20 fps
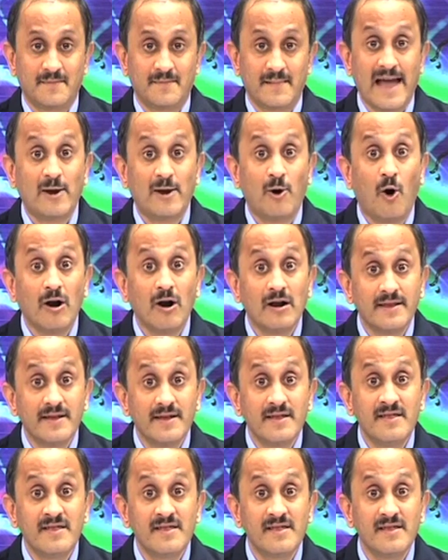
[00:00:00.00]
and all
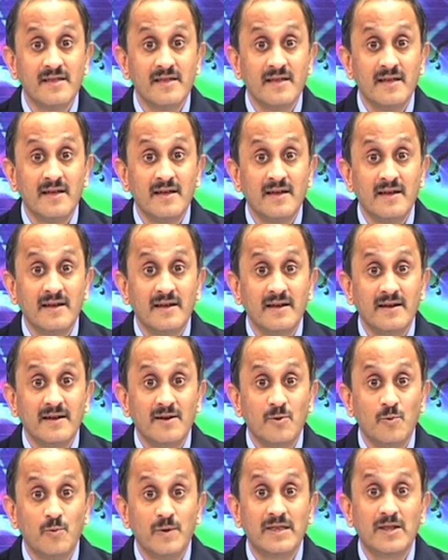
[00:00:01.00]
this
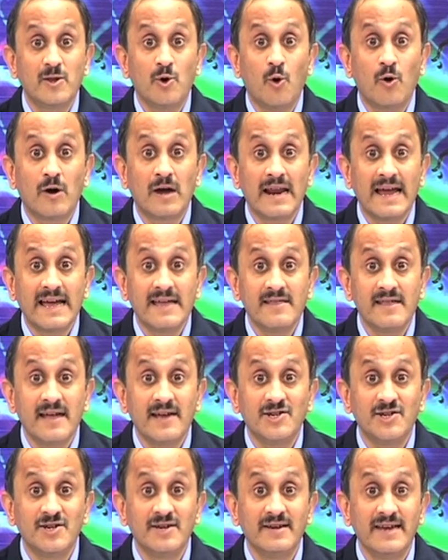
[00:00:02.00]
with
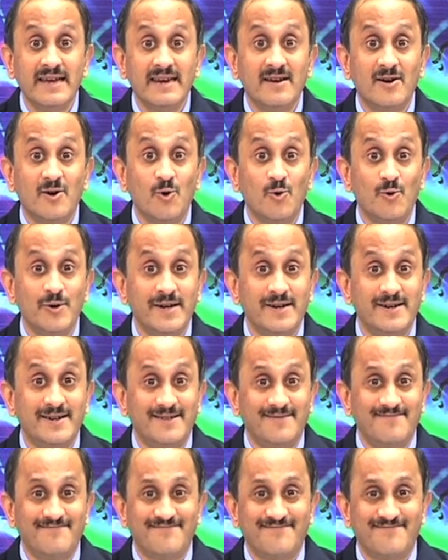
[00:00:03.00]
localization included.